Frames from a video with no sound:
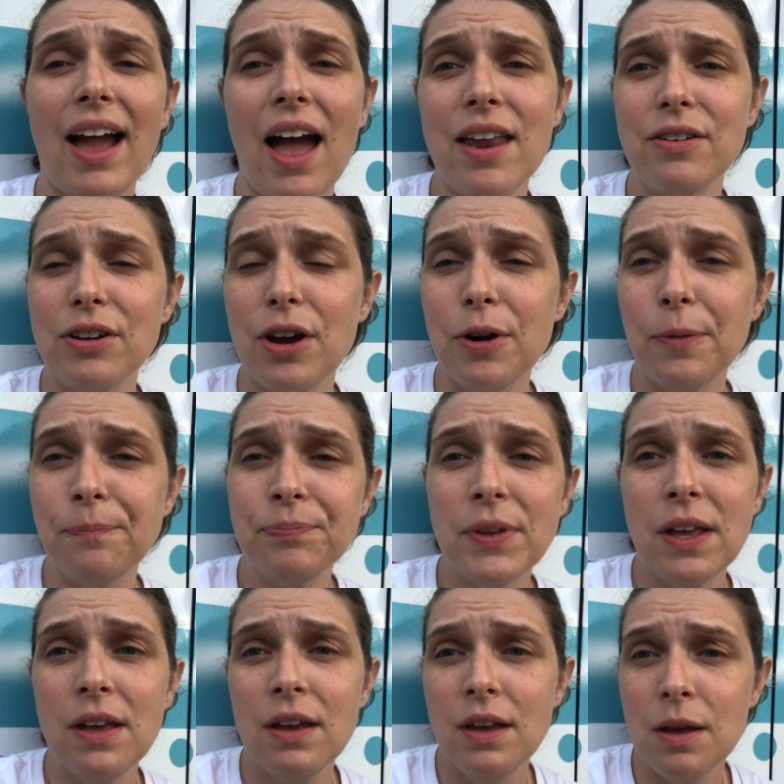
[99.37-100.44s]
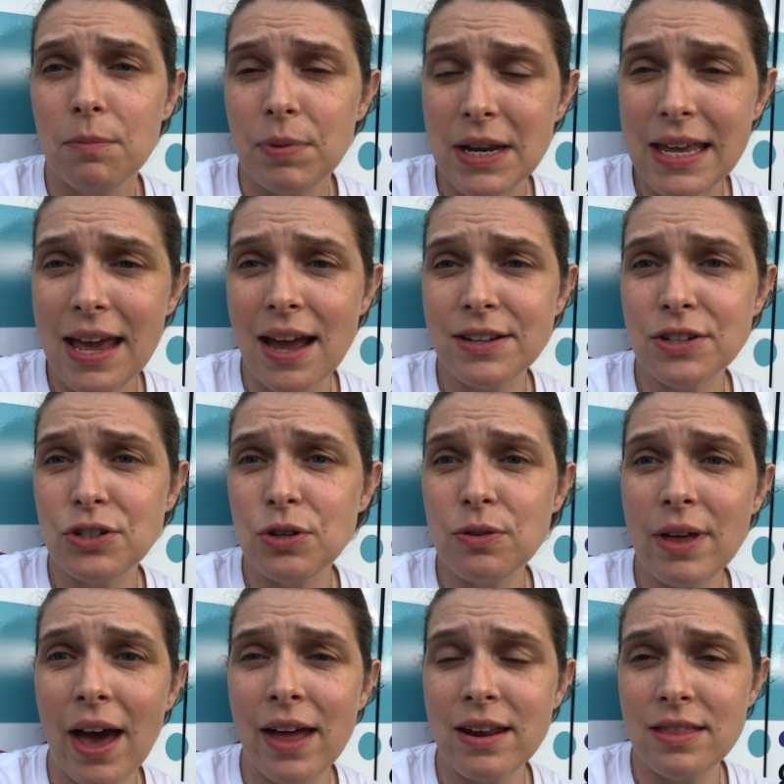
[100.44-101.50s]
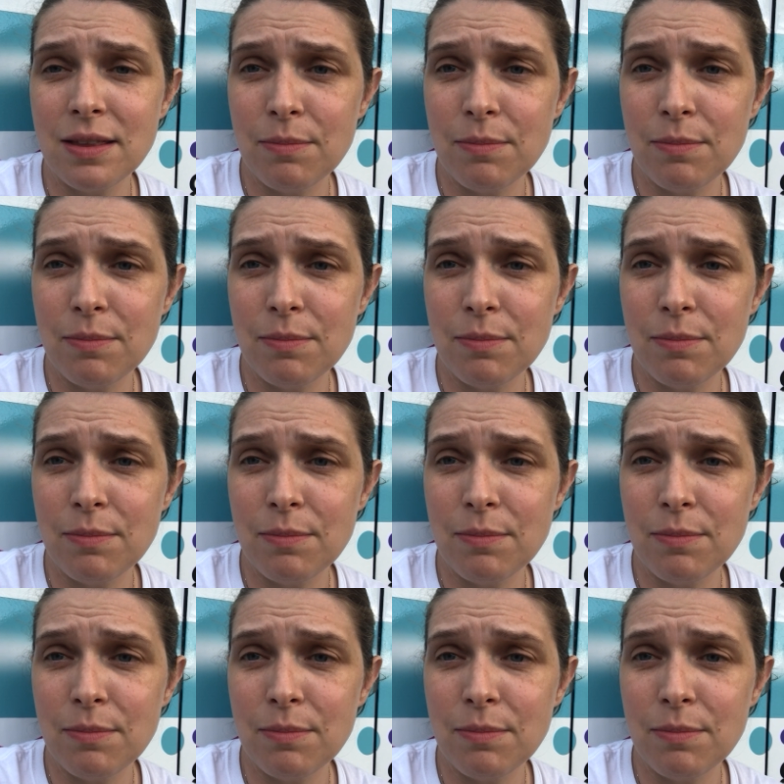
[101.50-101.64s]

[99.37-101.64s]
I don't know. But he had to do that in